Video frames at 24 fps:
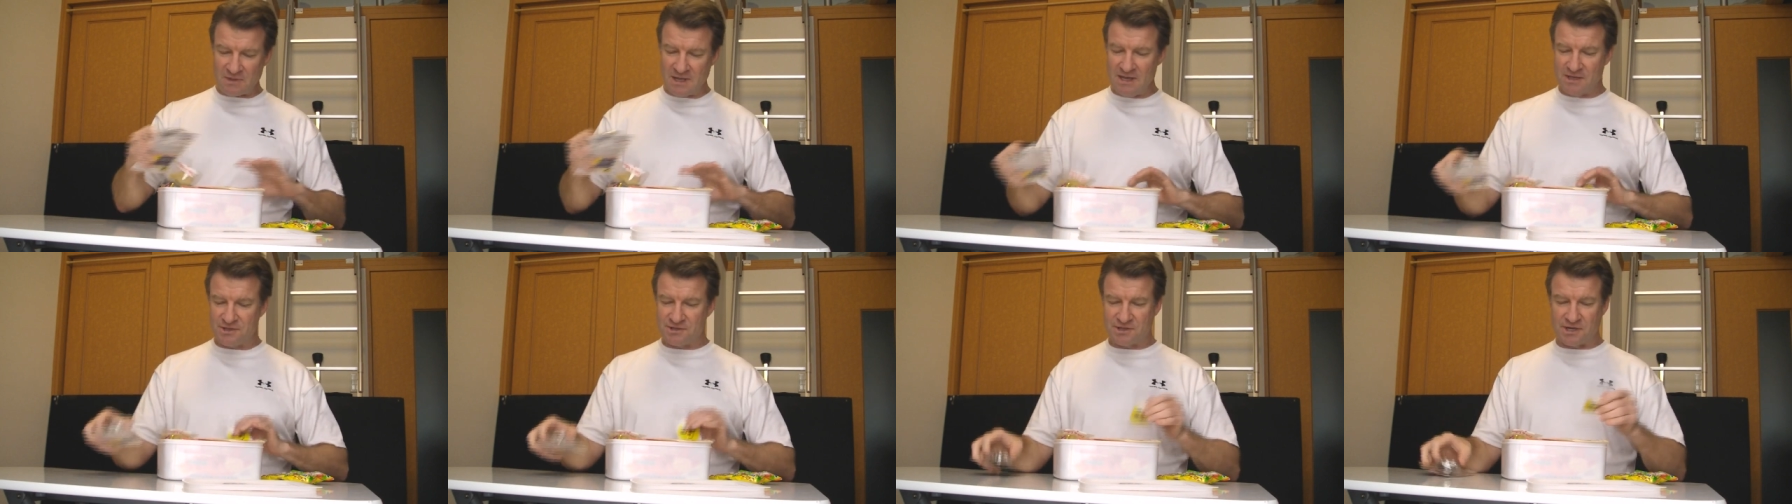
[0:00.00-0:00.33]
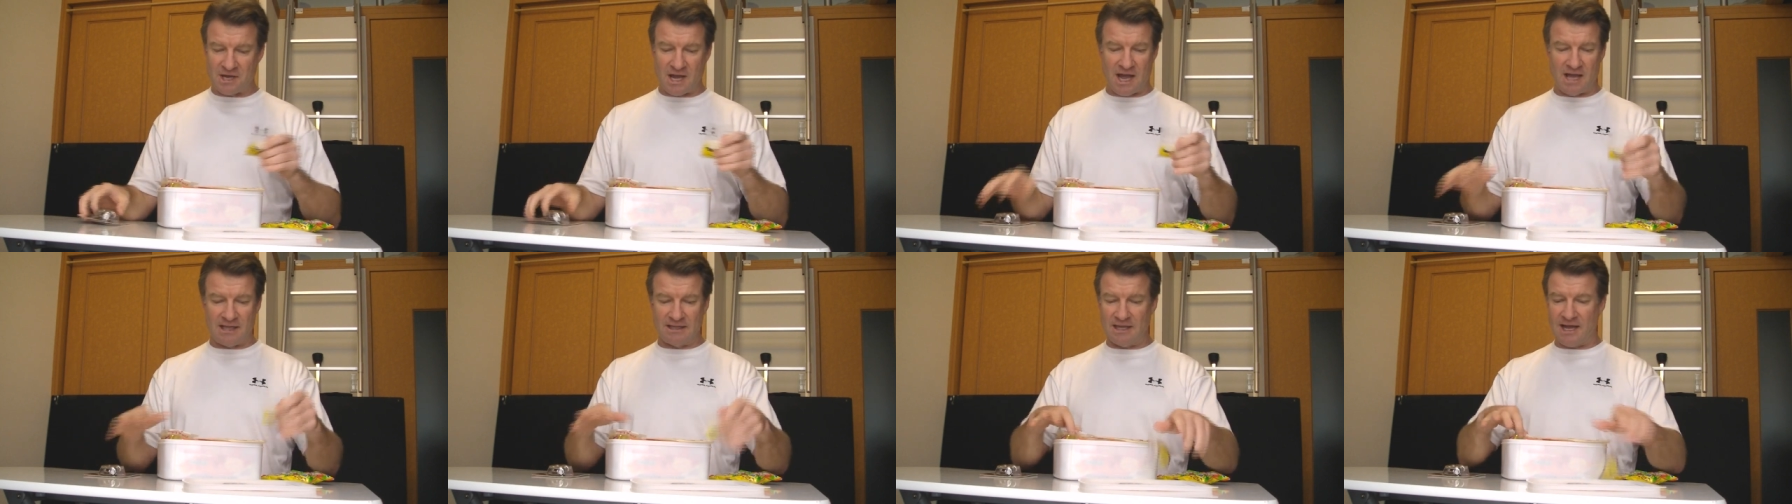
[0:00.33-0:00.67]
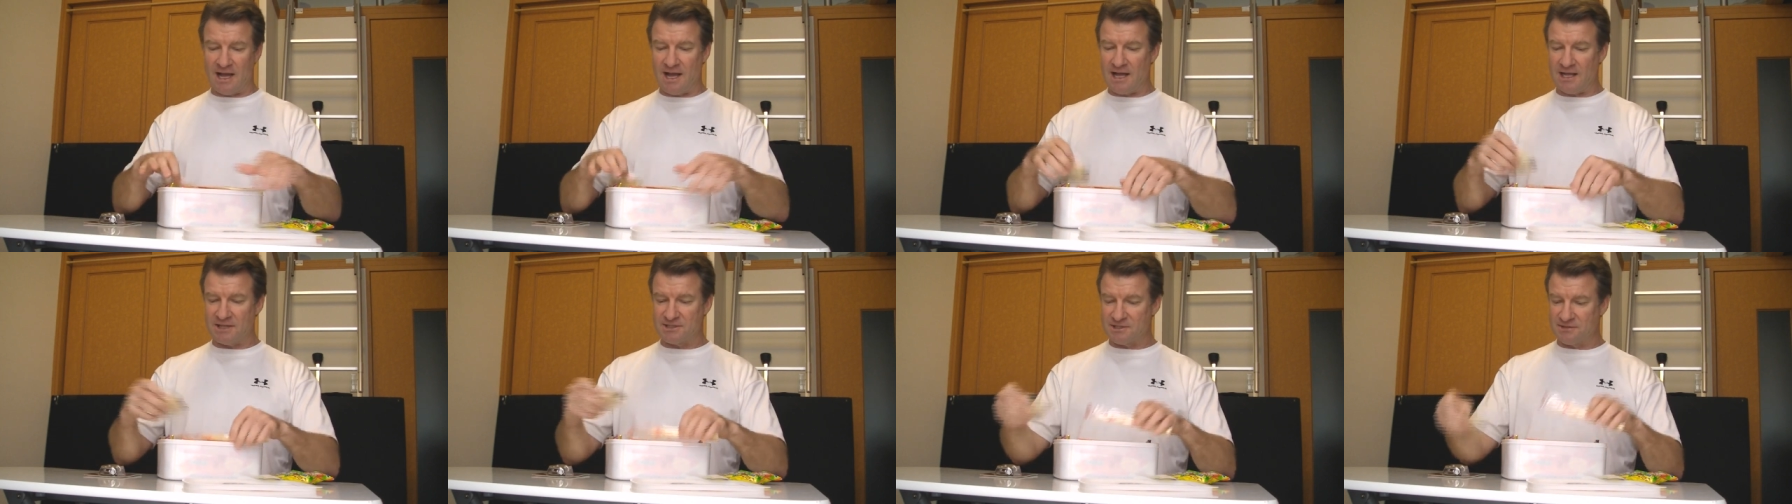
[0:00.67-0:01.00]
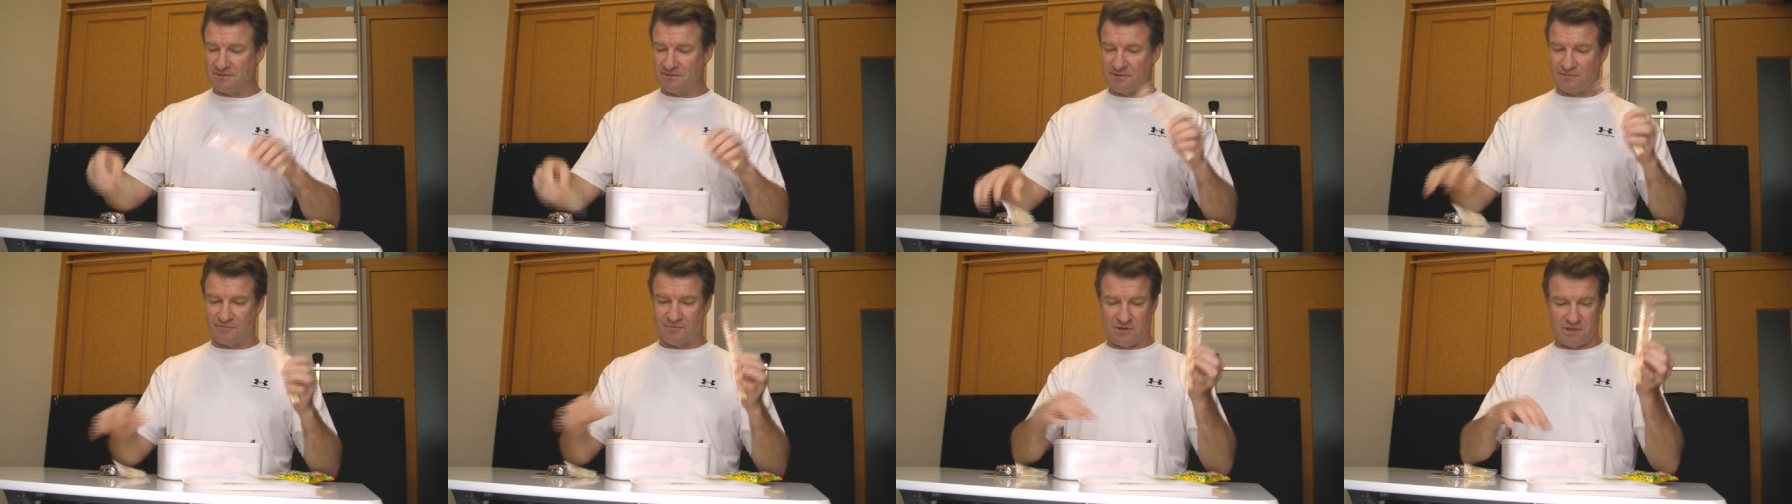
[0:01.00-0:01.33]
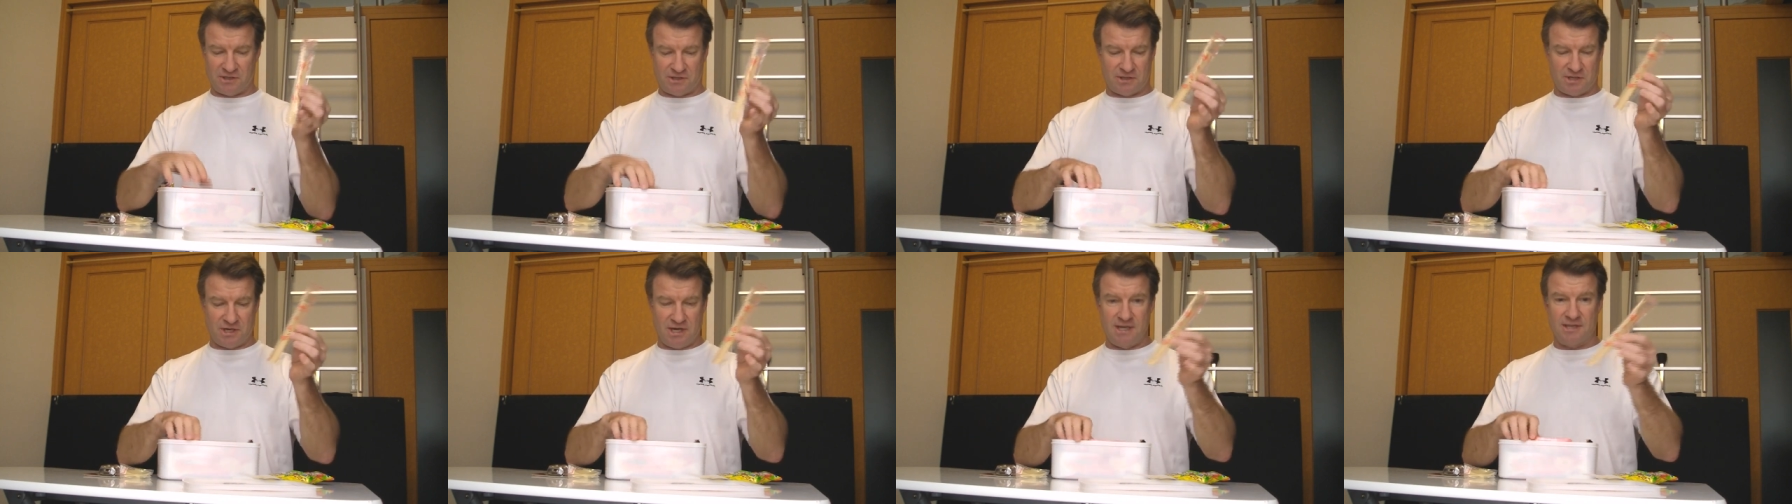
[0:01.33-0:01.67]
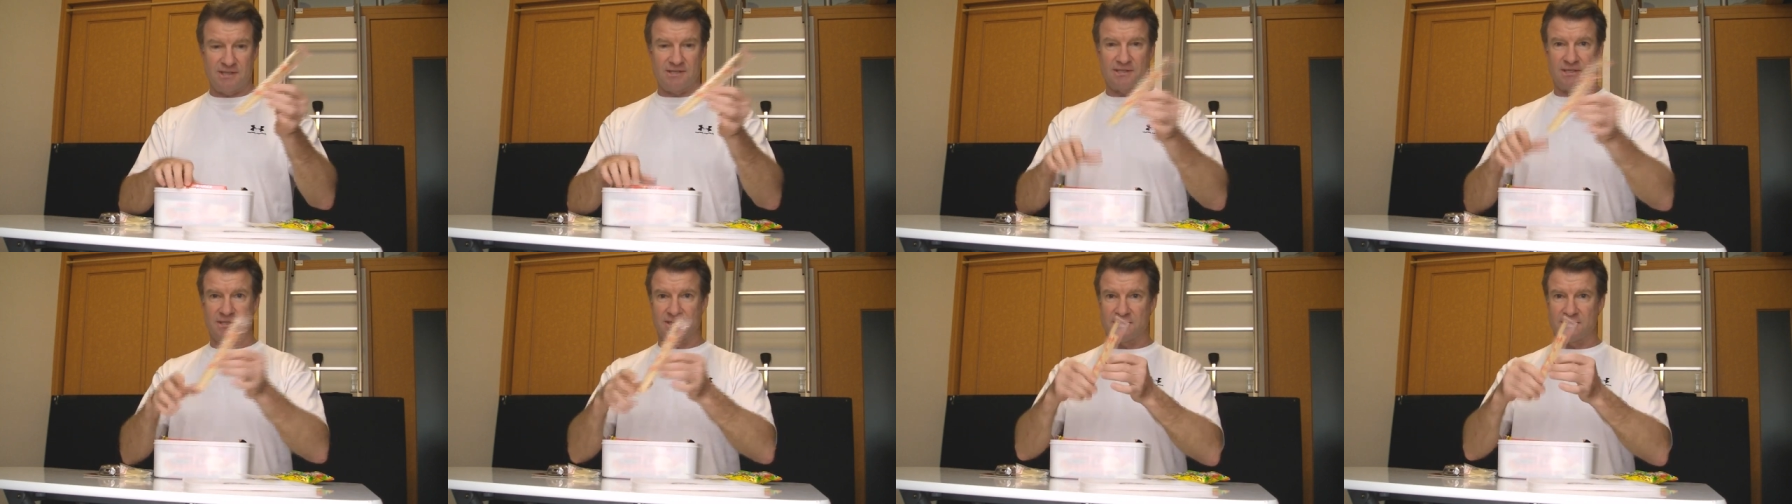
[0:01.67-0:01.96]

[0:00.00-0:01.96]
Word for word: It's got lots of different treats.